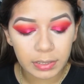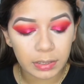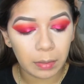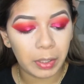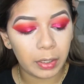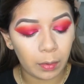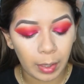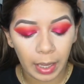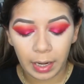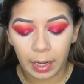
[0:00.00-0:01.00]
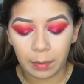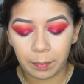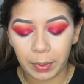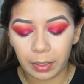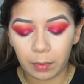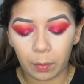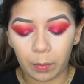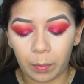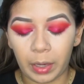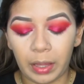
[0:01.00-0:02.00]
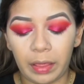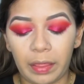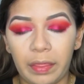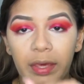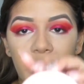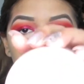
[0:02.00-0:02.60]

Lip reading: I'm going to go ahead and bake with the